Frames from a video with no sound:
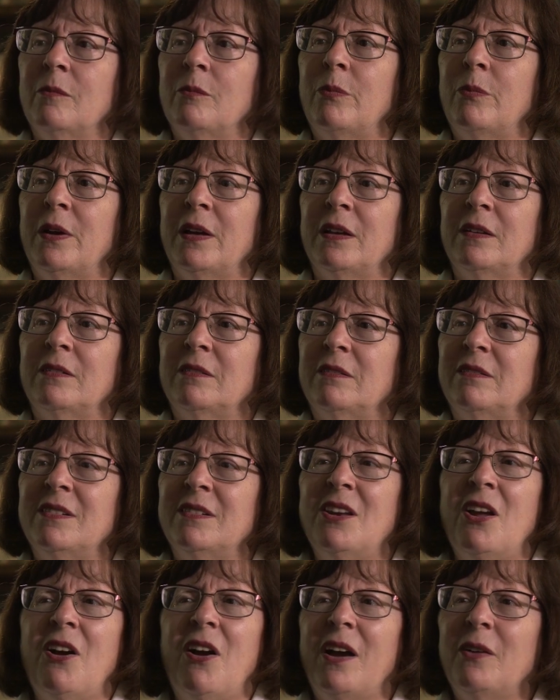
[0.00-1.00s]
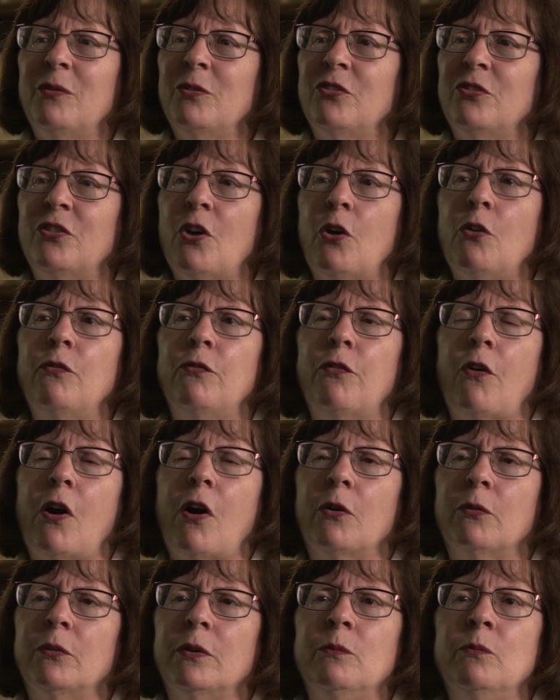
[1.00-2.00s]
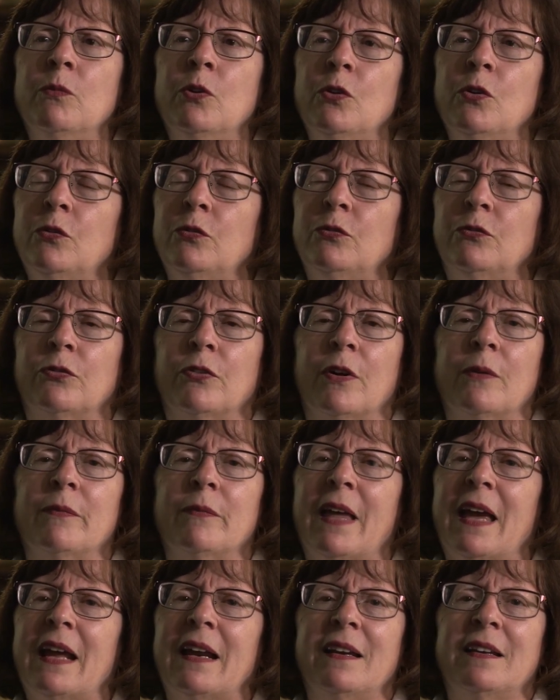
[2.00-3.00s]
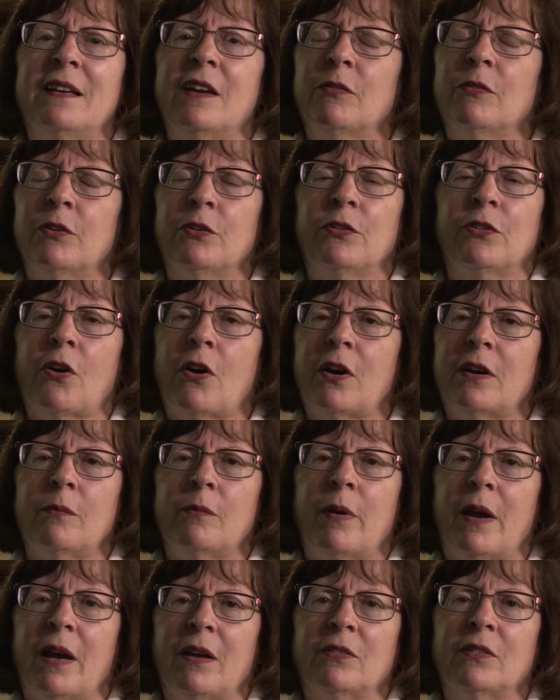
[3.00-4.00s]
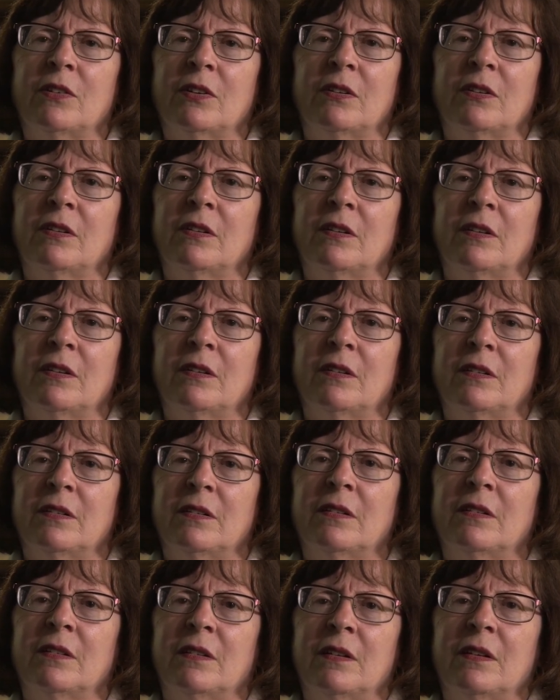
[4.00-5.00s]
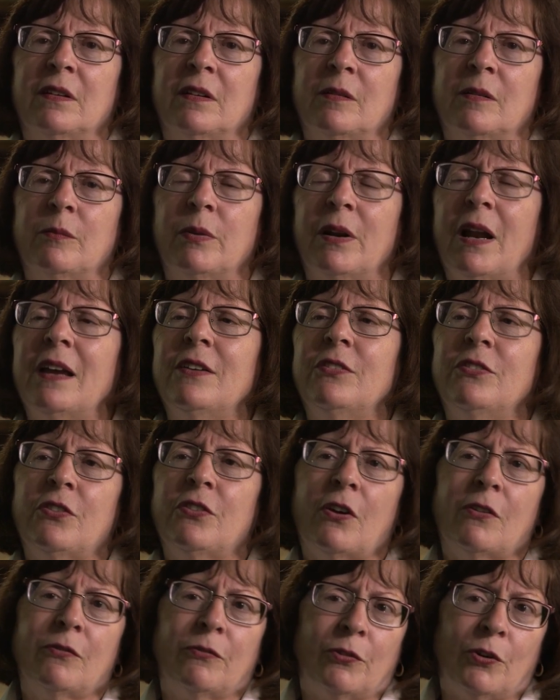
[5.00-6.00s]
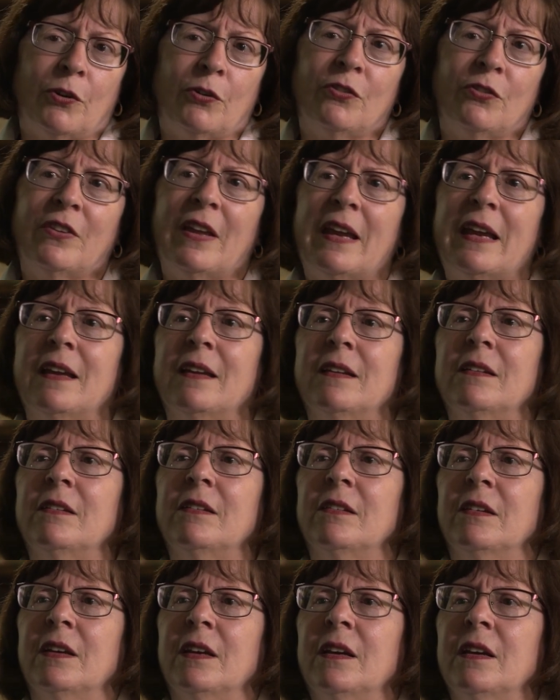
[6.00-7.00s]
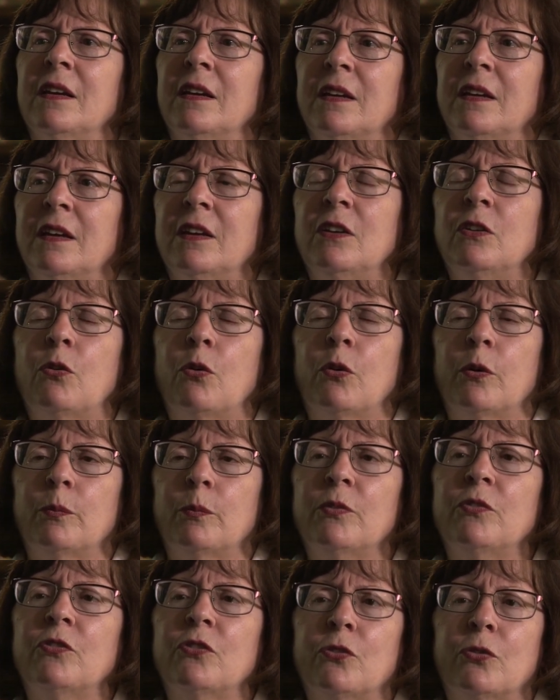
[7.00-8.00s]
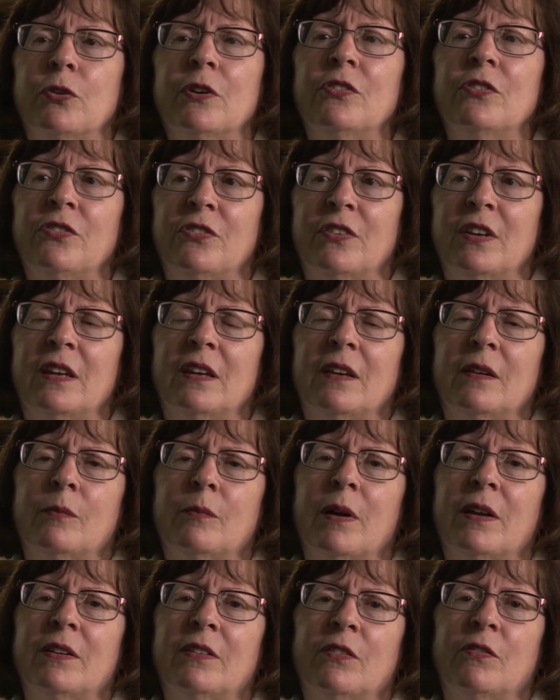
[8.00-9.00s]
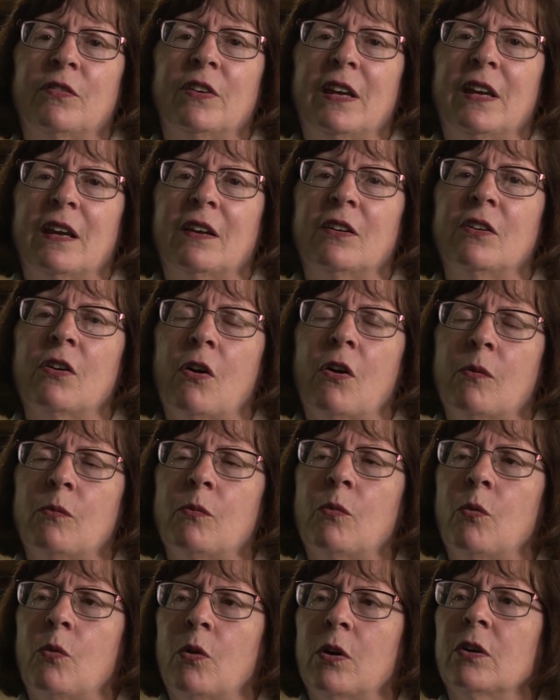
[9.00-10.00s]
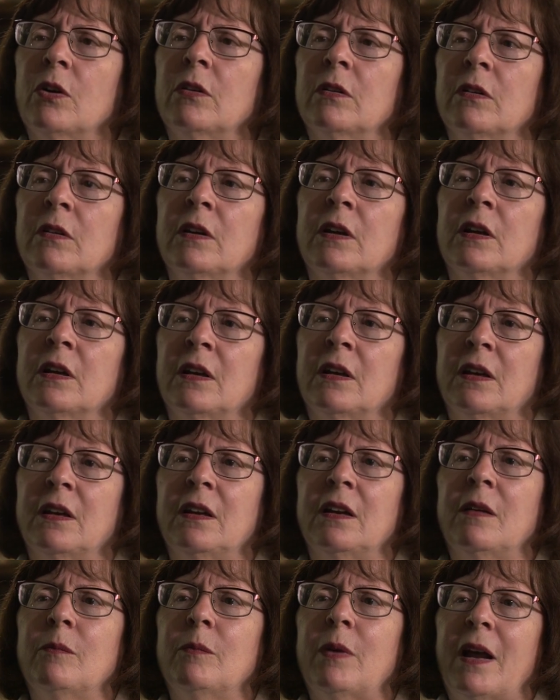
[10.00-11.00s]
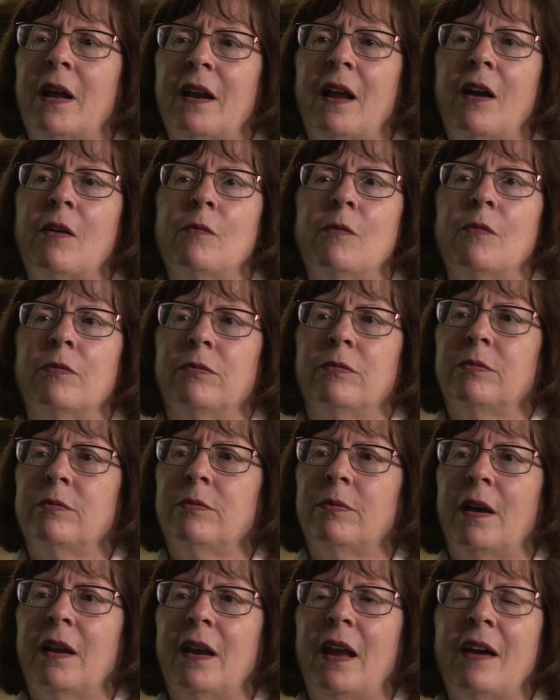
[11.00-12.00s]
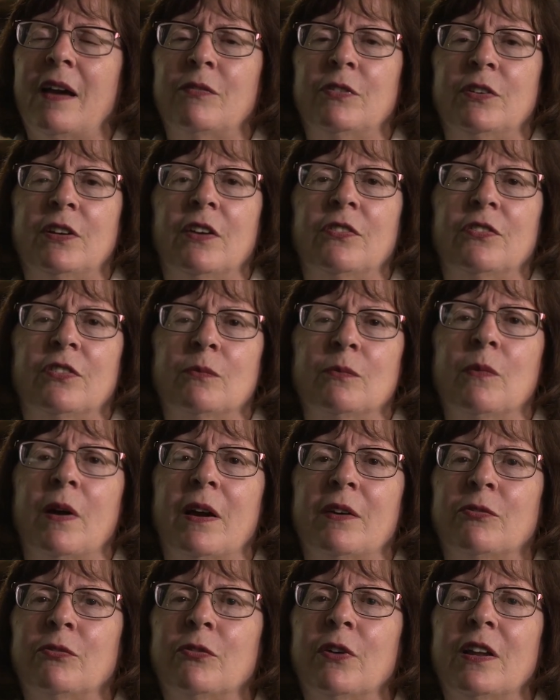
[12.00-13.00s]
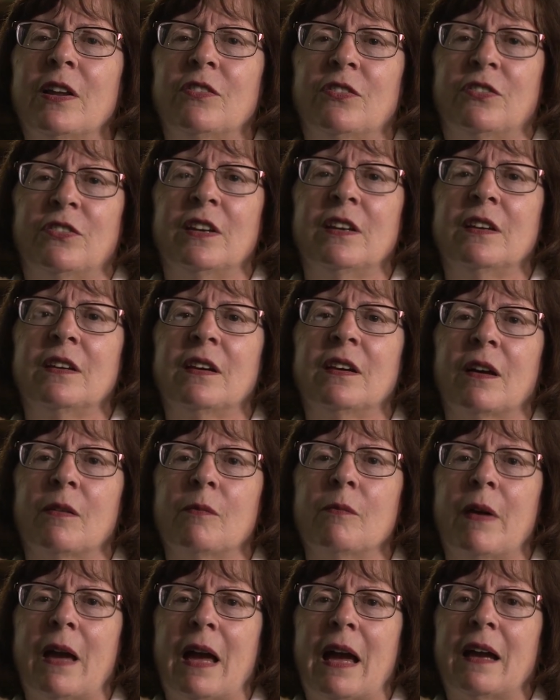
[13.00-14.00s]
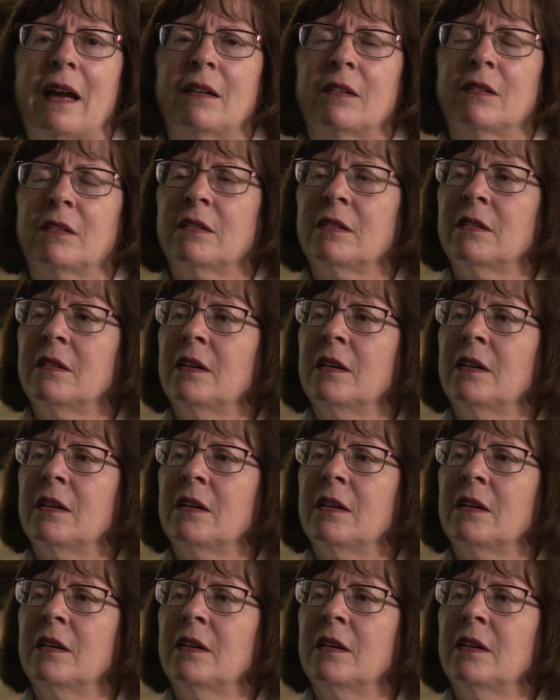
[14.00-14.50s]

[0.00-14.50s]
But no, I was so far removed from that, I never thought about. But I saw firsthand in Corpus Christi about the Vietnam War and about how about half a dozen of my friends didn't come back.